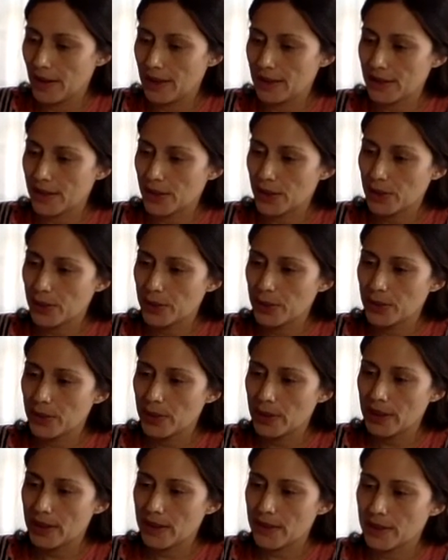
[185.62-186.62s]
so
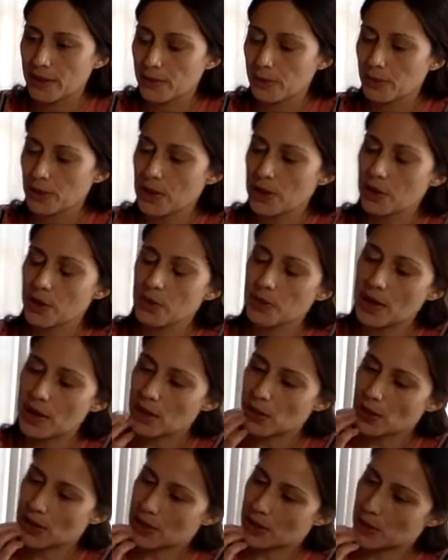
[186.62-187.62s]

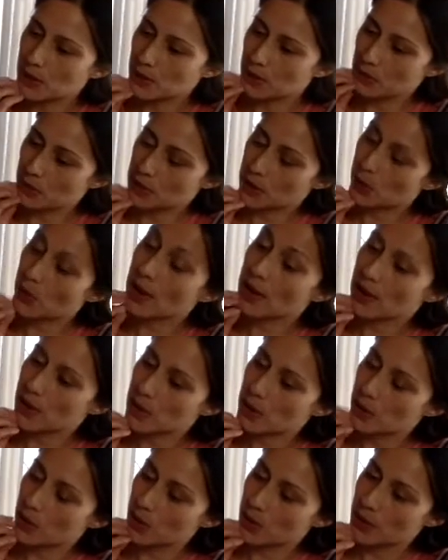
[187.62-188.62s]
we try
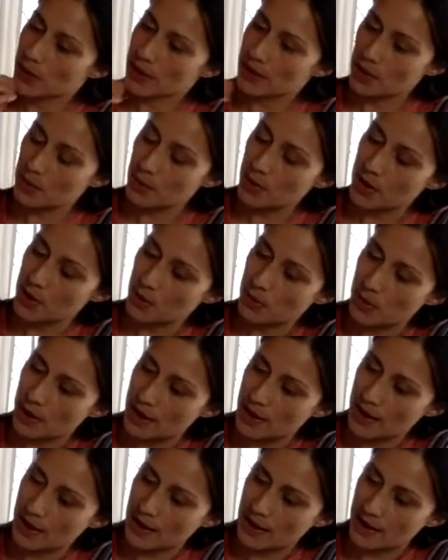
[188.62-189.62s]
to create them in a
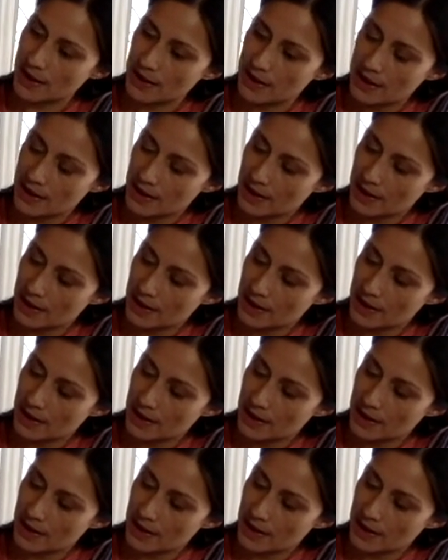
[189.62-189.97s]
way that